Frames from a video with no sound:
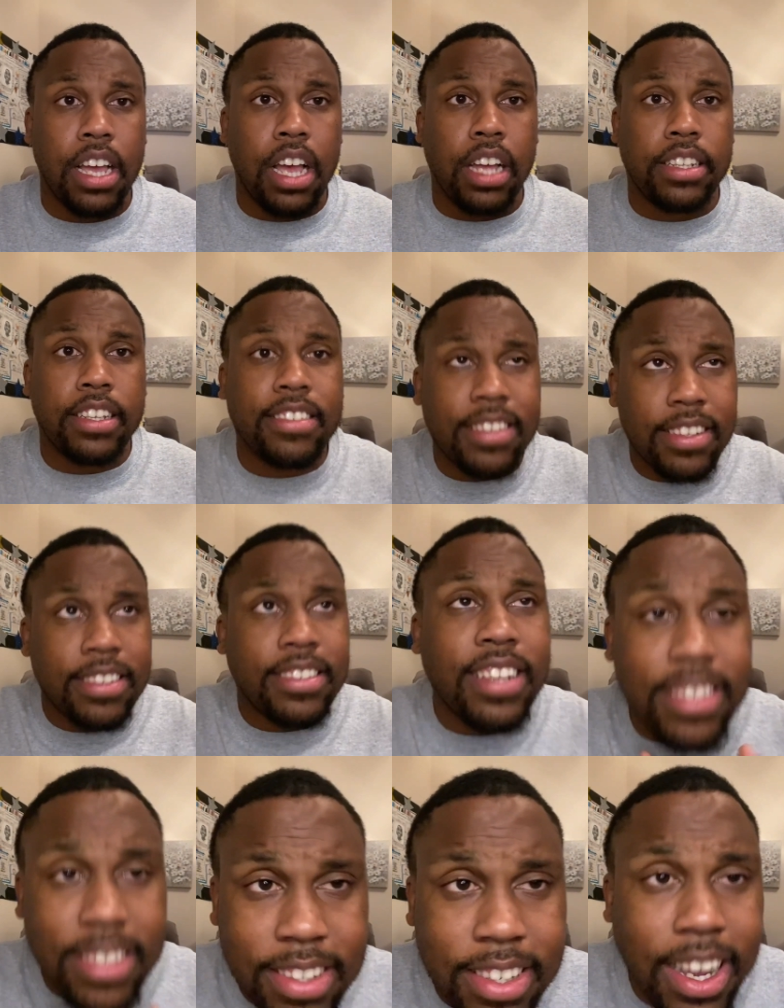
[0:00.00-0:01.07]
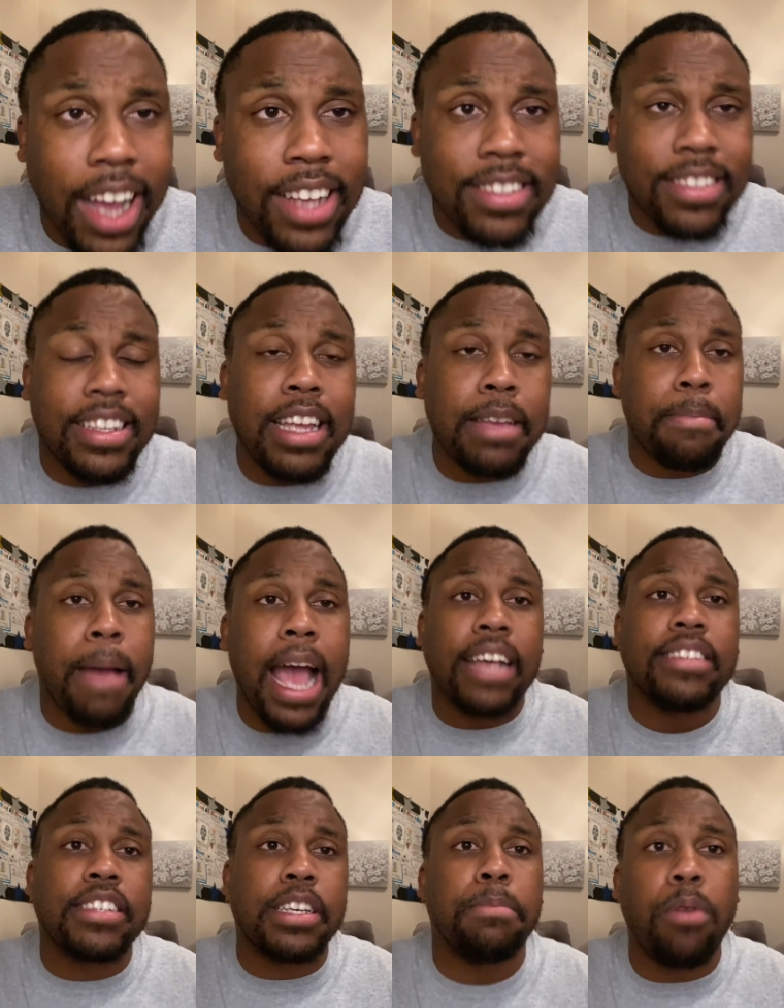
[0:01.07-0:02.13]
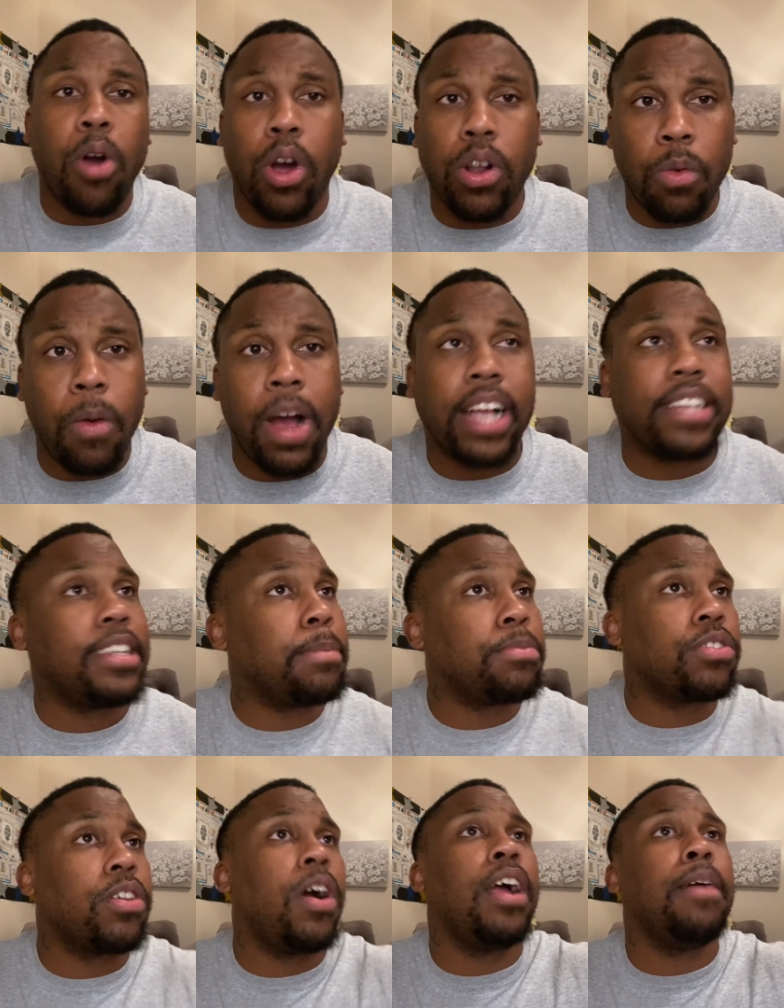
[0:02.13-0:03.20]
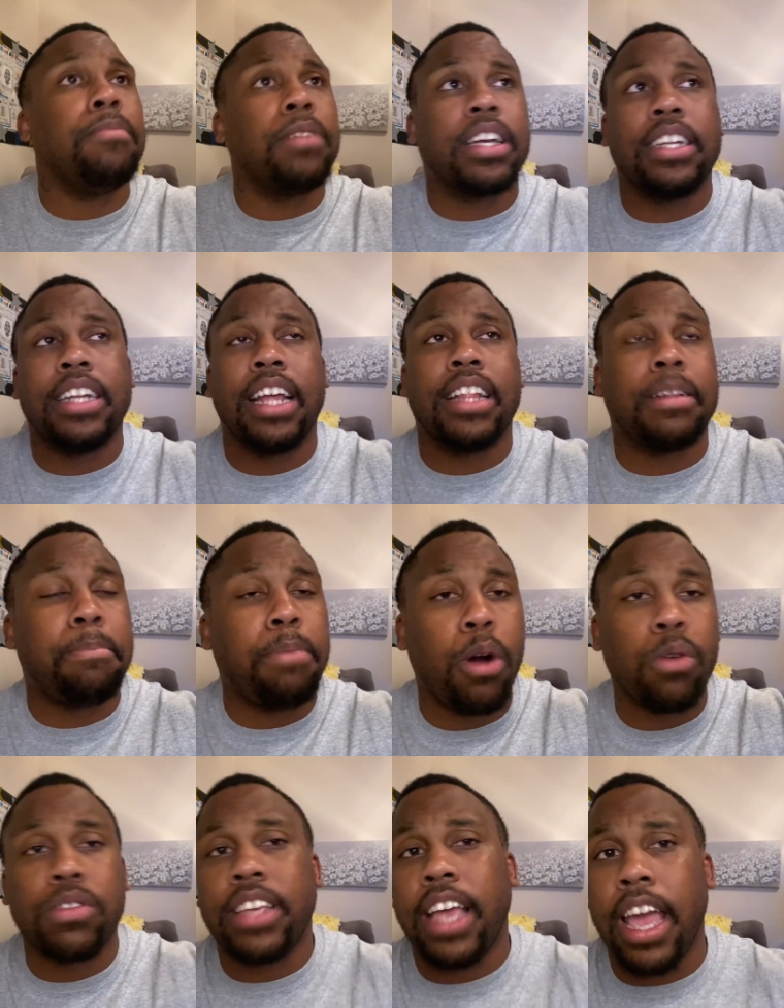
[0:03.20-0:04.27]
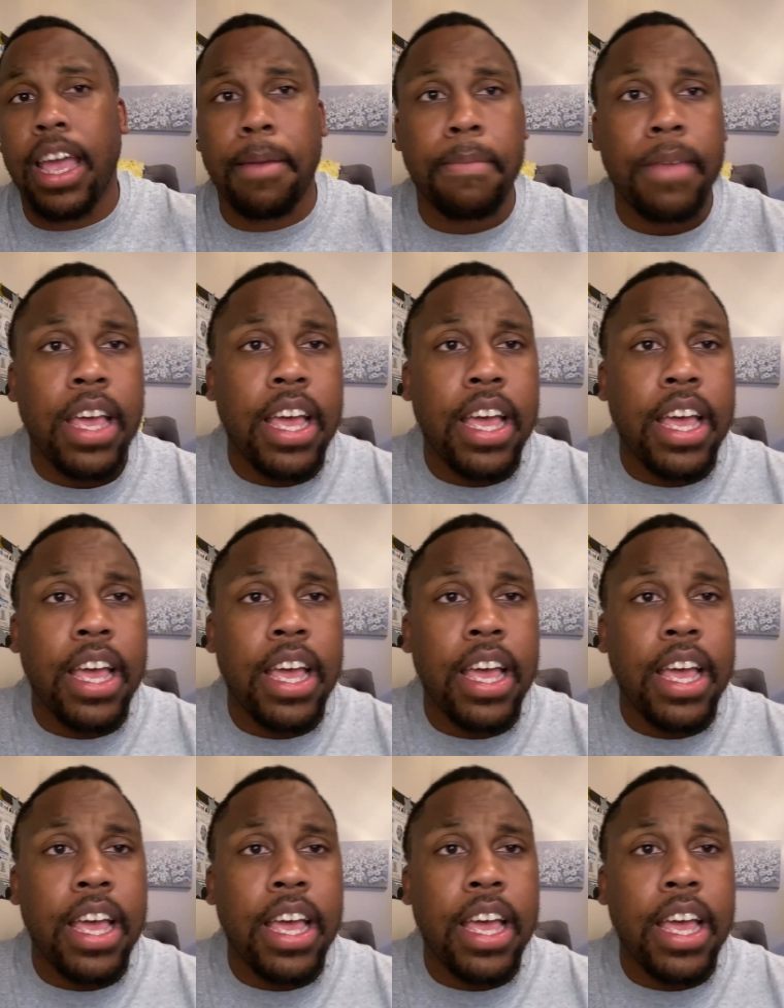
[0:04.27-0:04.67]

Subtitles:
This is disgusting basketball to watch. I'm sorry, I'm looking at the post game.